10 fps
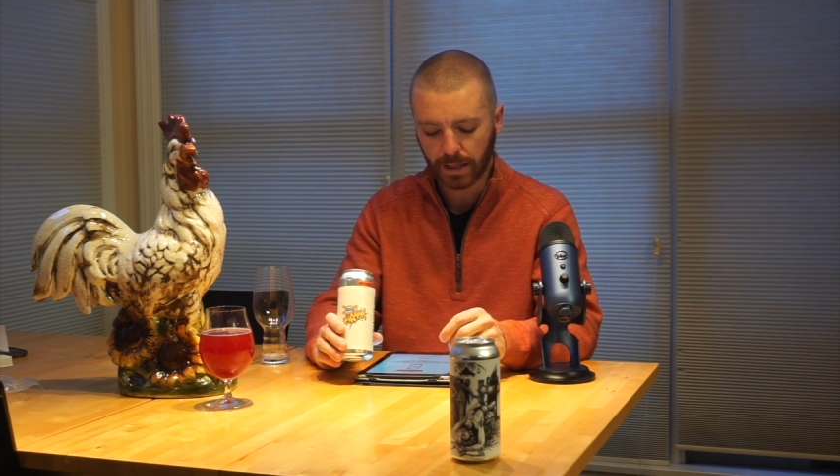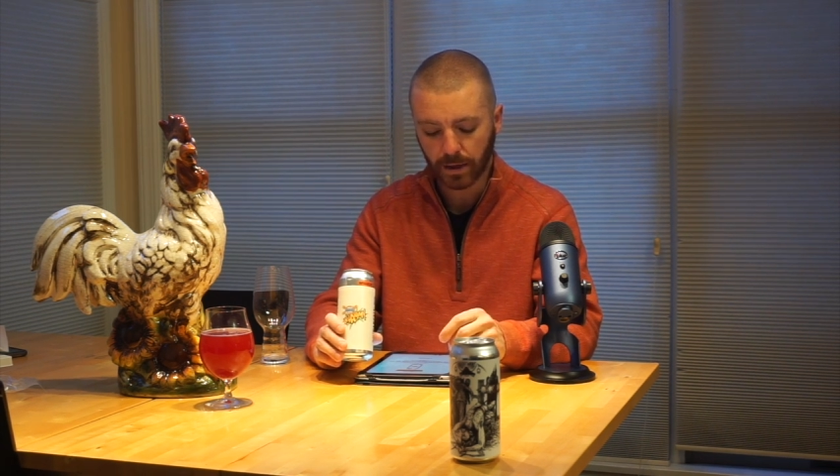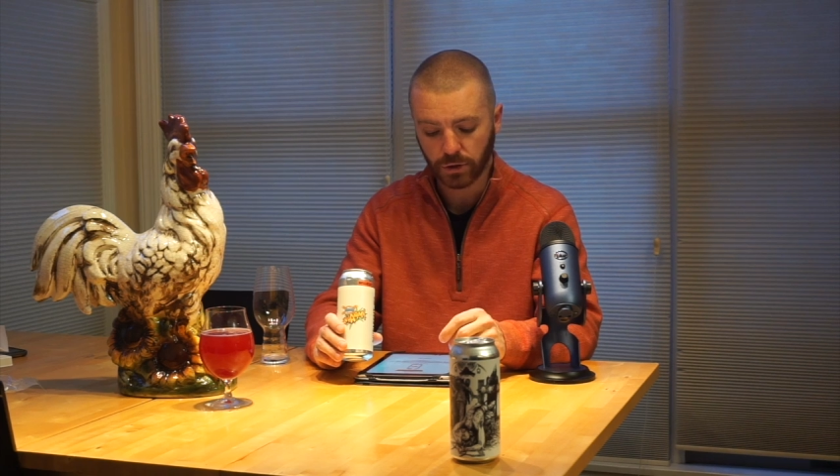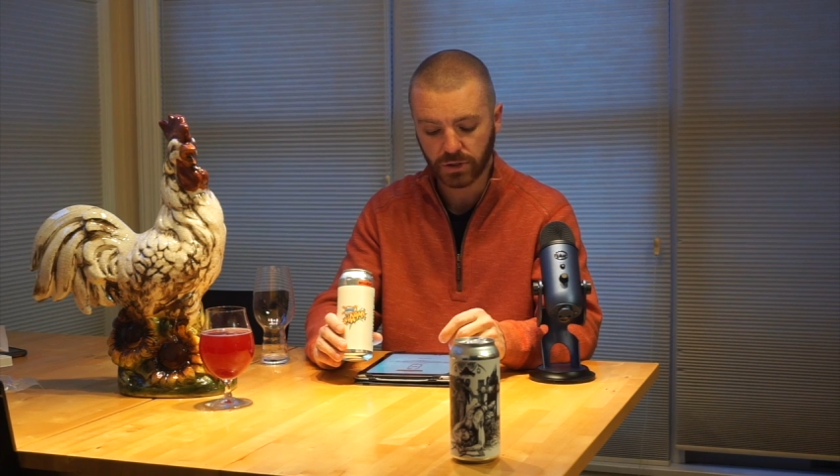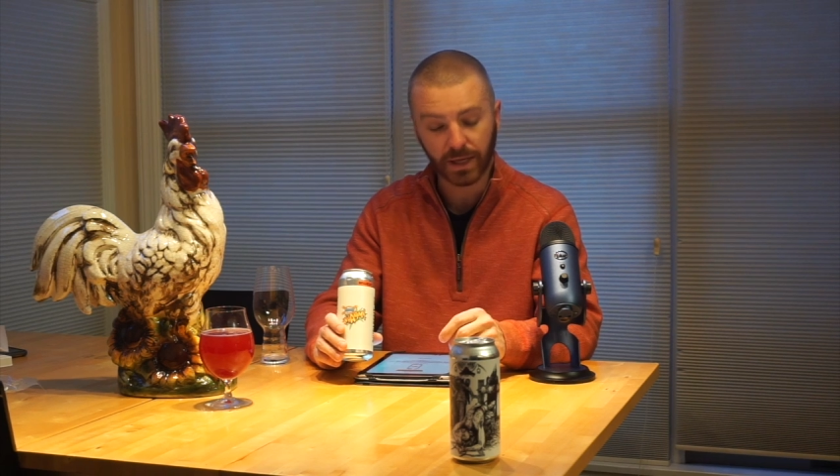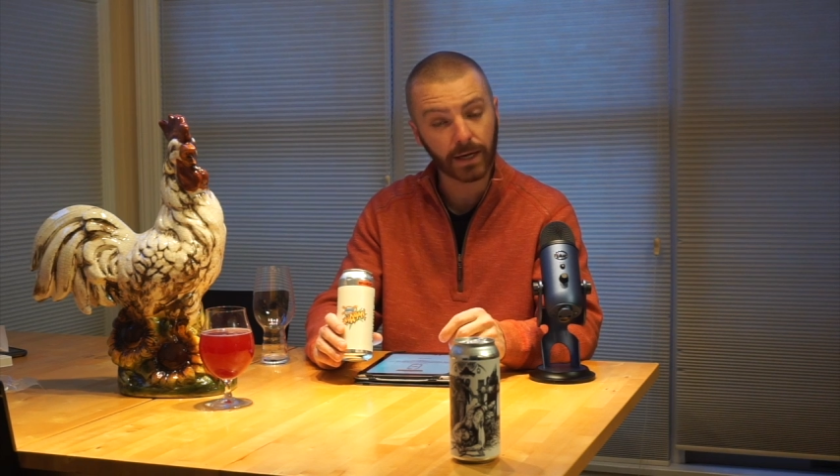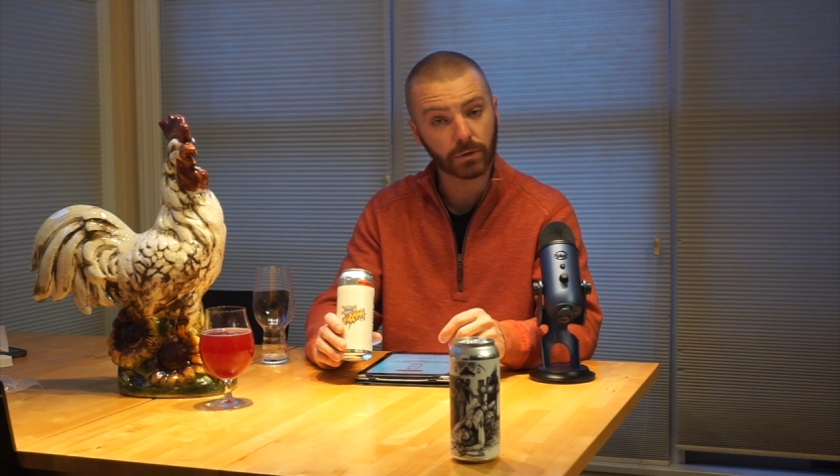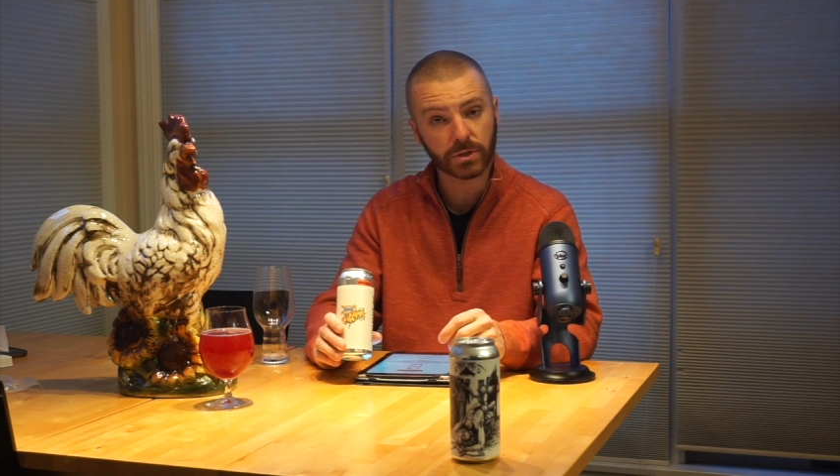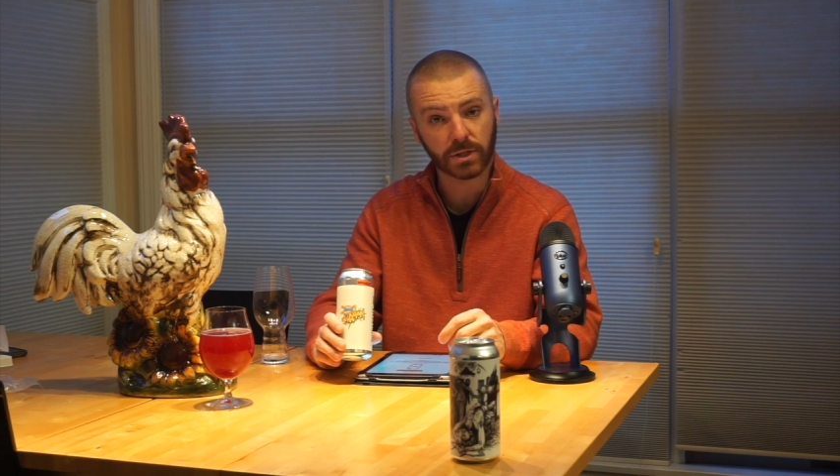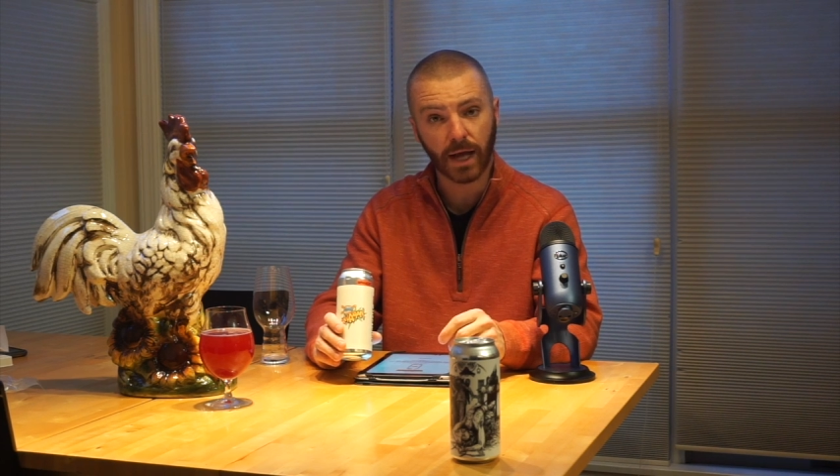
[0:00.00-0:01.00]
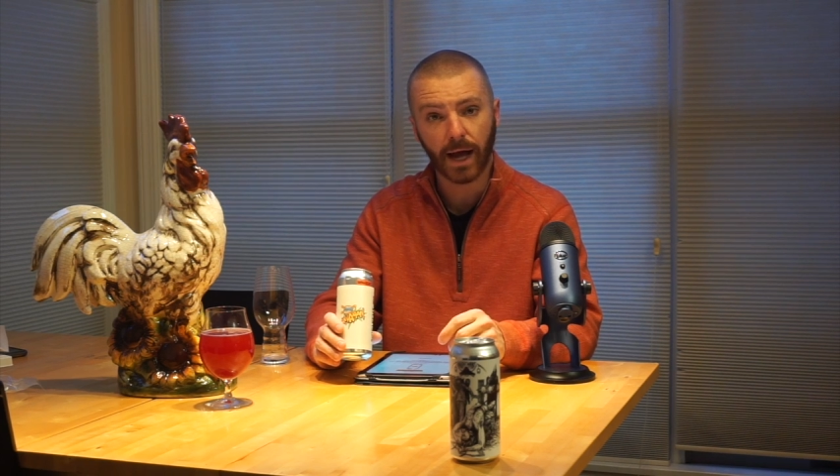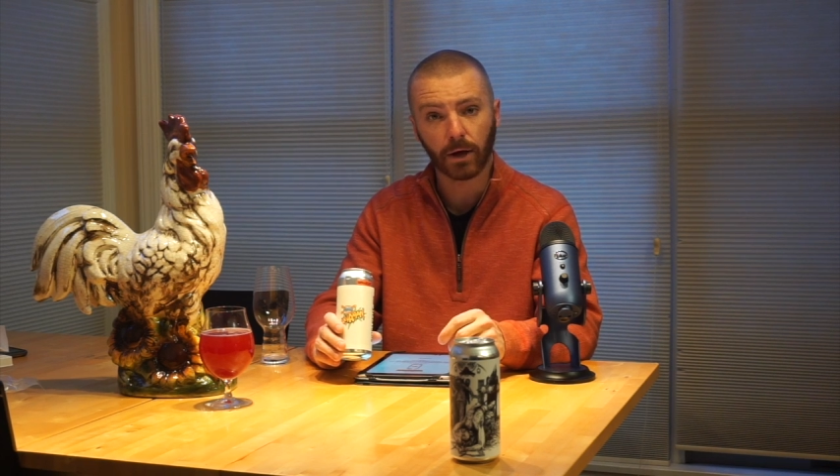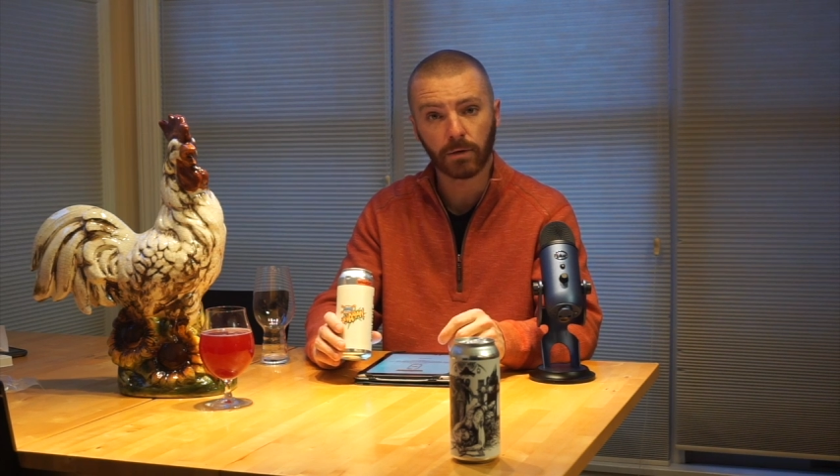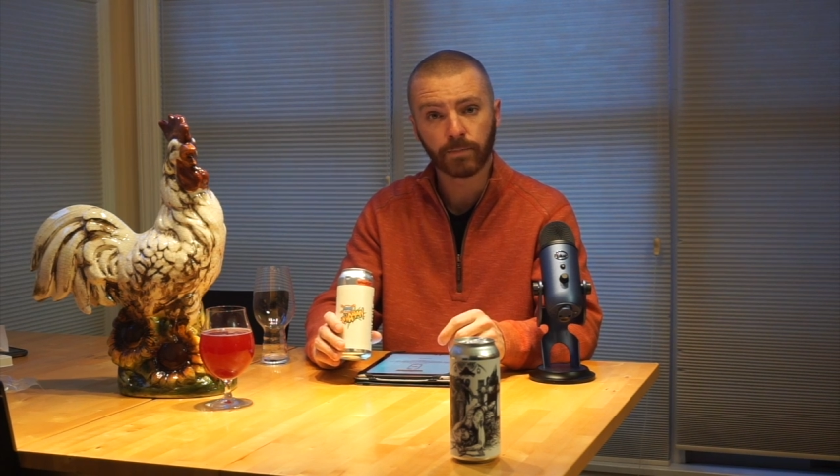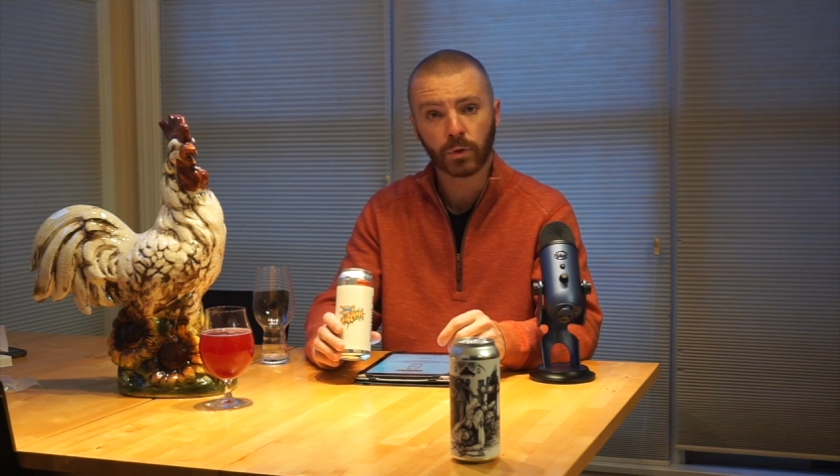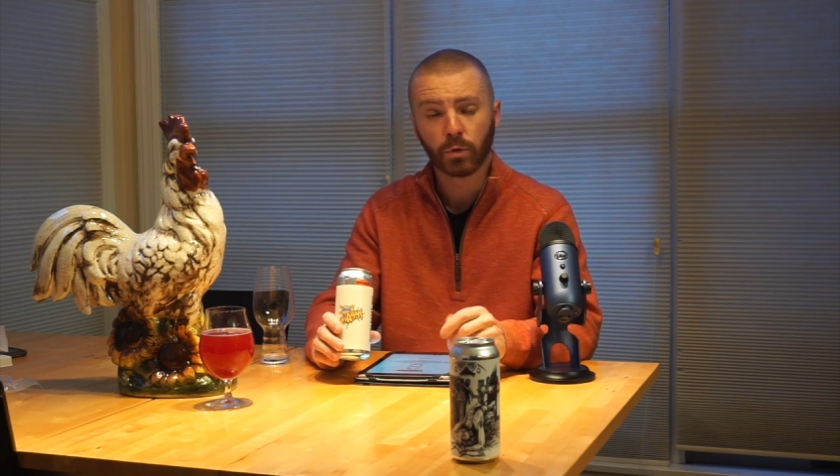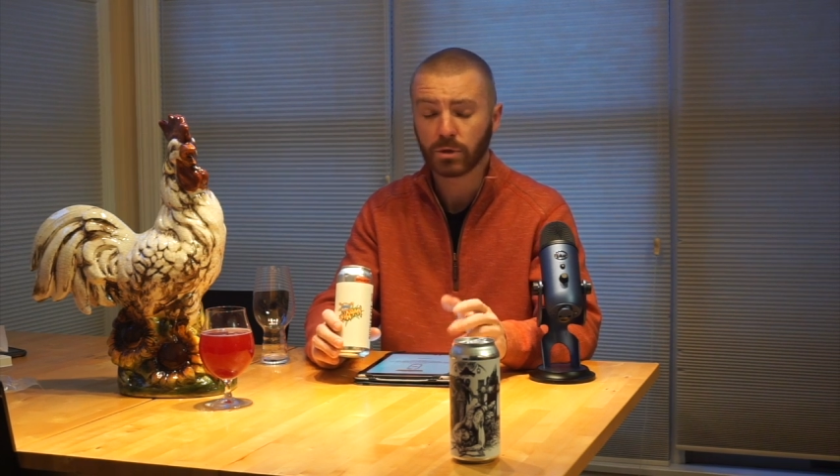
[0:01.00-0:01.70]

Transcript: than our standard style,